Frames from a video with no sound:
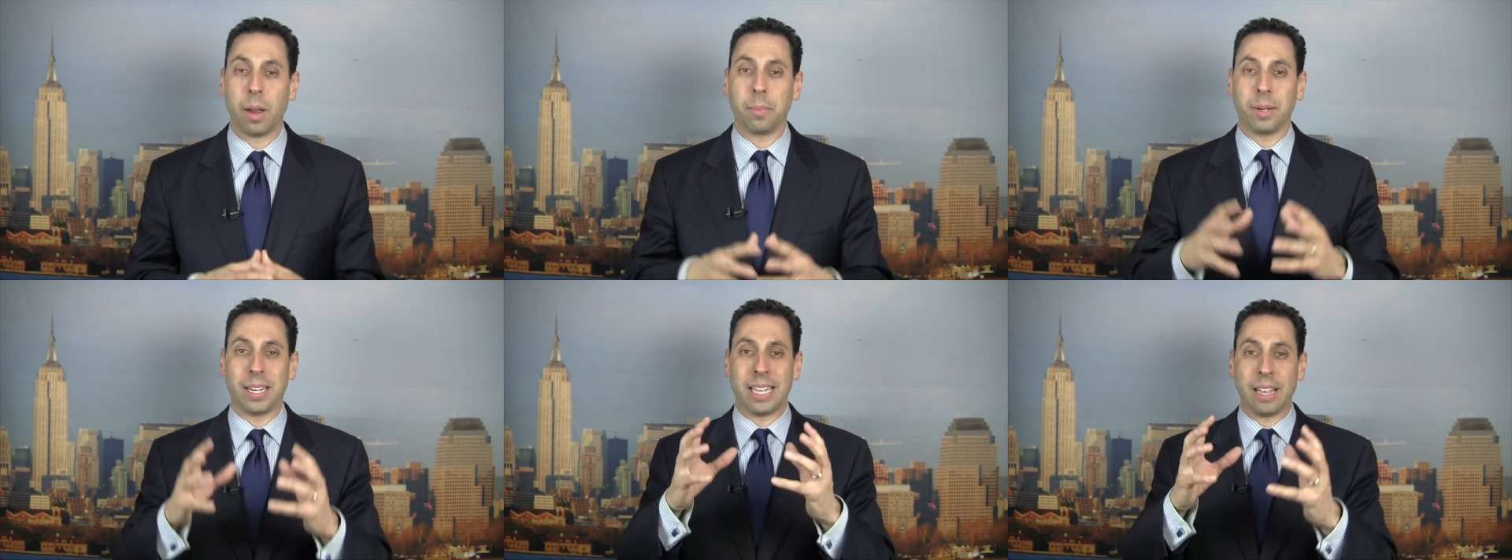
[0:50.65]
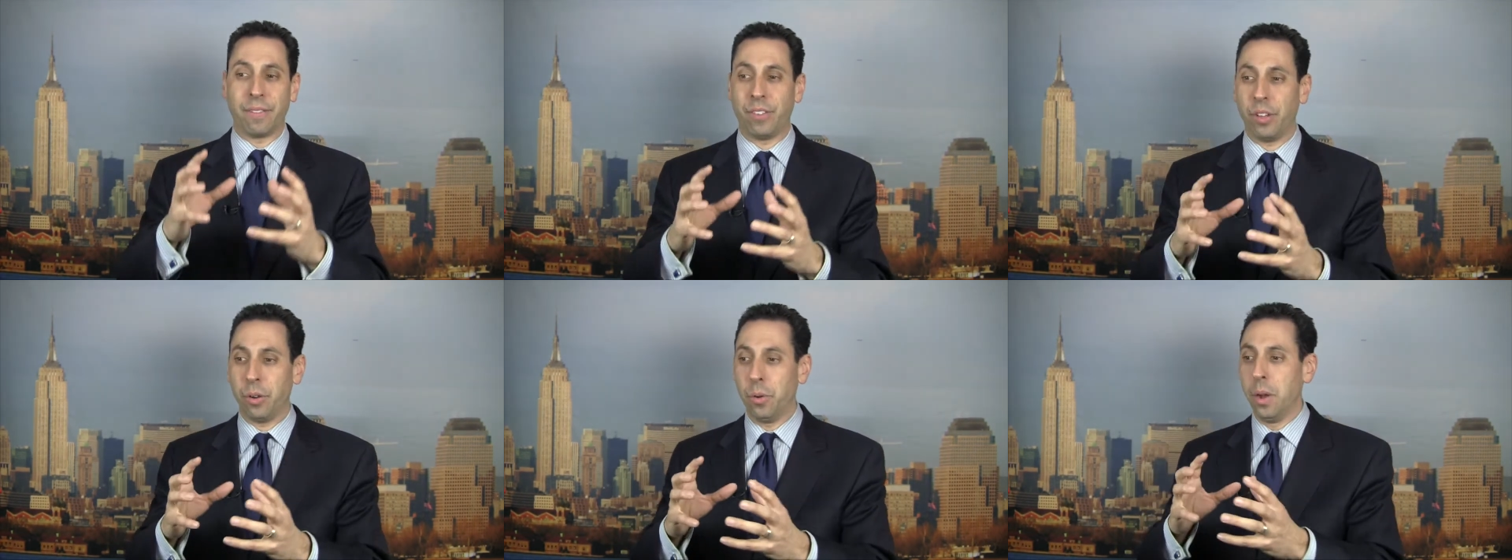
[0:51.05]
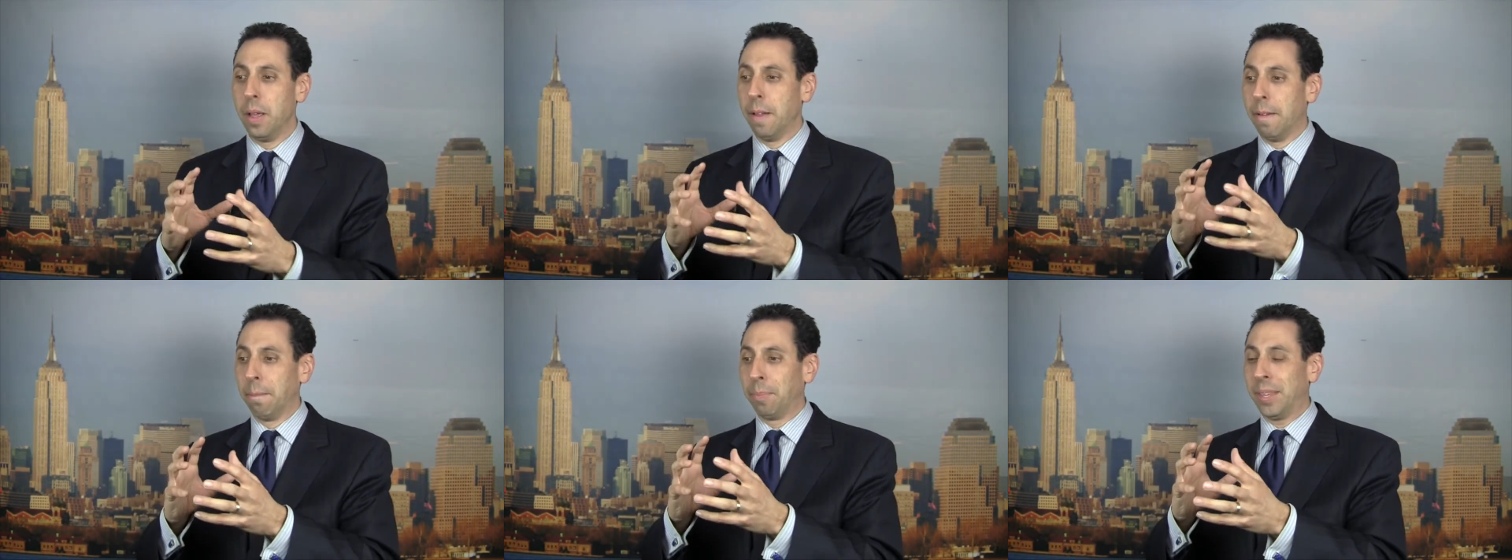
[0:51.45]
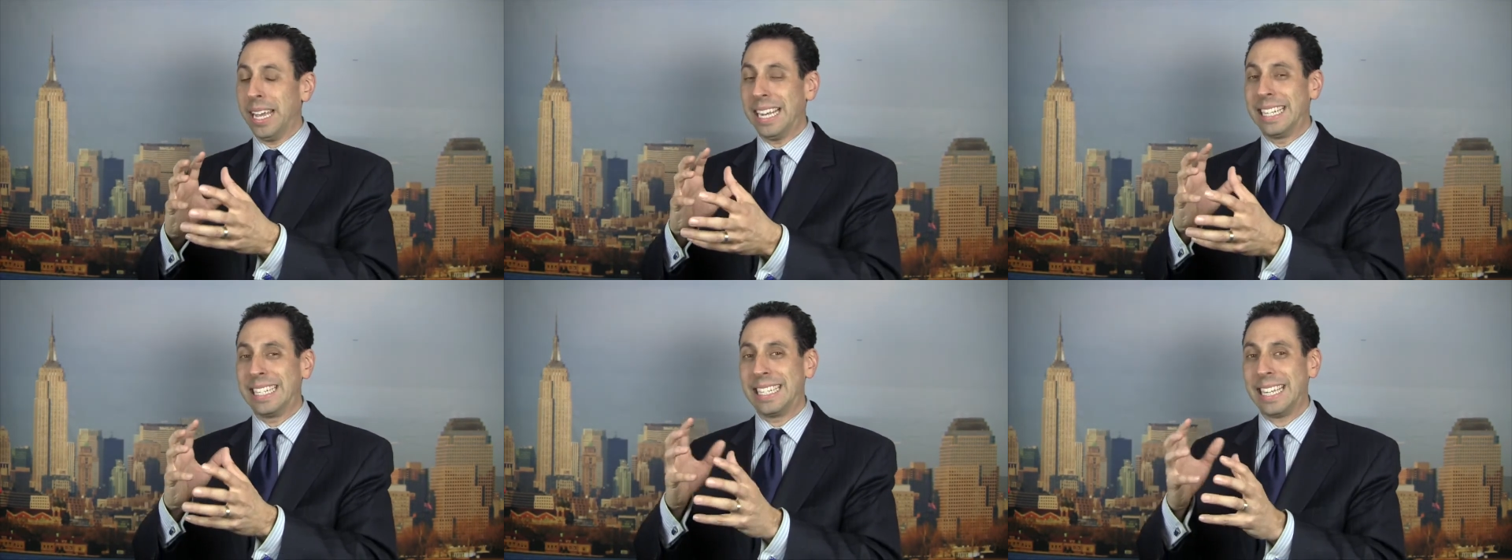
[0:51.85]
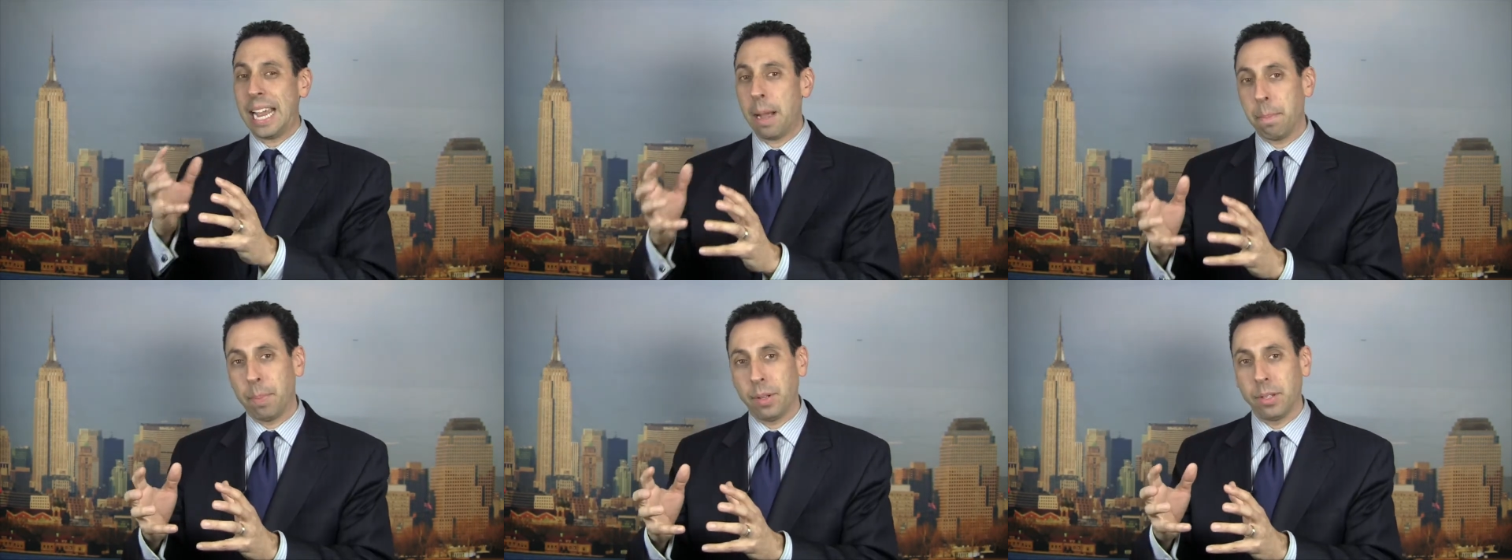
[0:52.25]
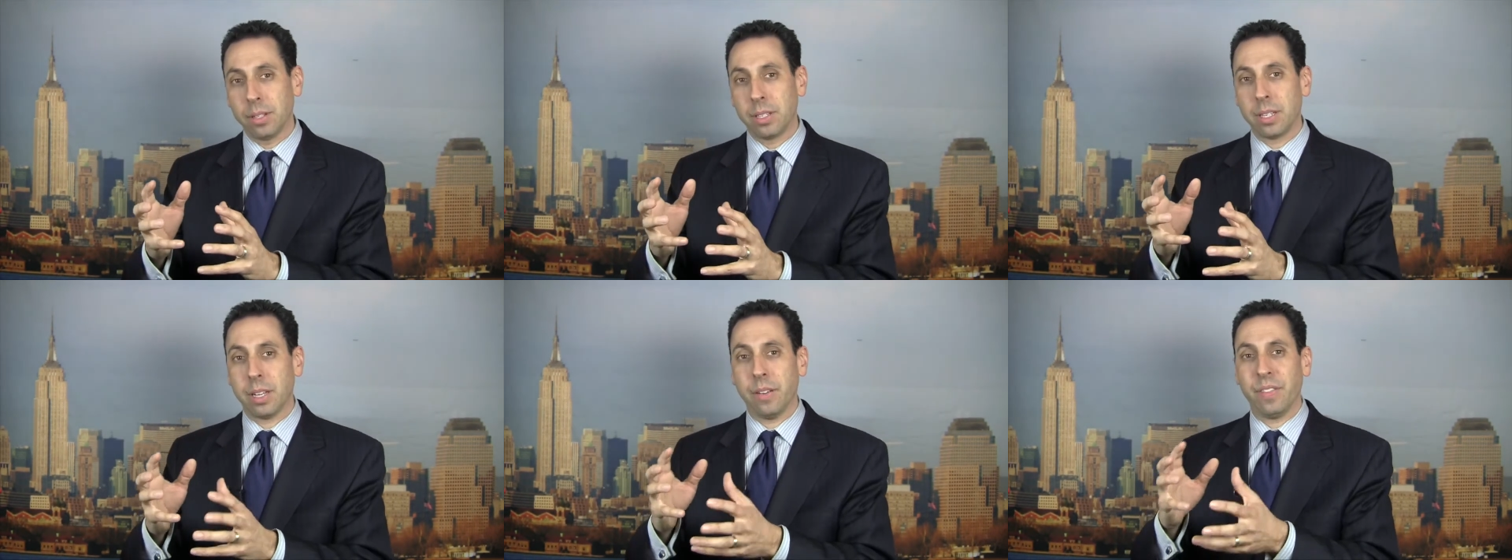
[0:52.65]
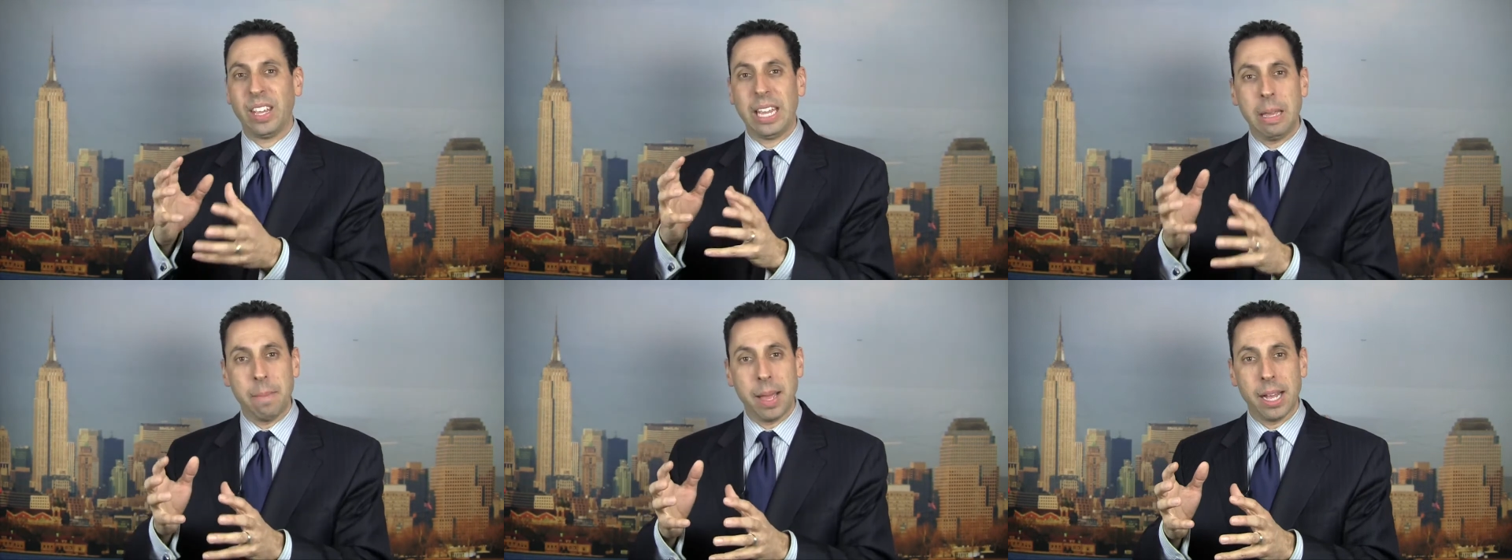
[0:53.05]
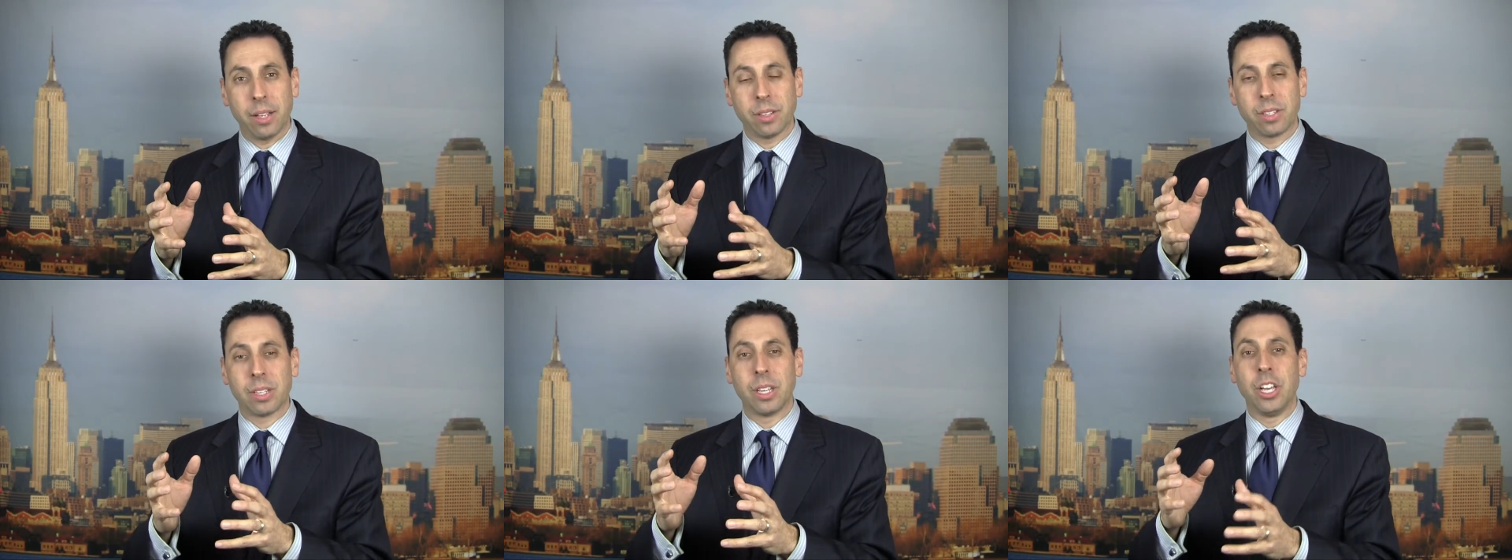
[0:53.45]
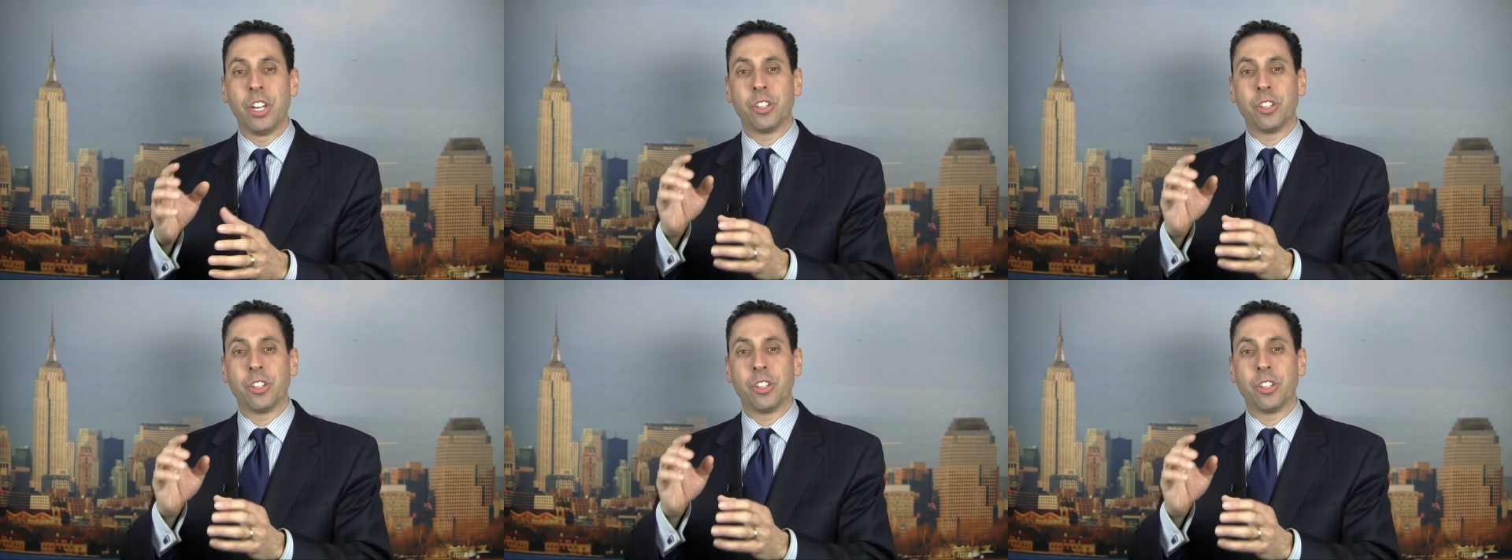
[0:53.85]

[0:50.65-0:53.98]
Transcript: I'm going to give you examples of emails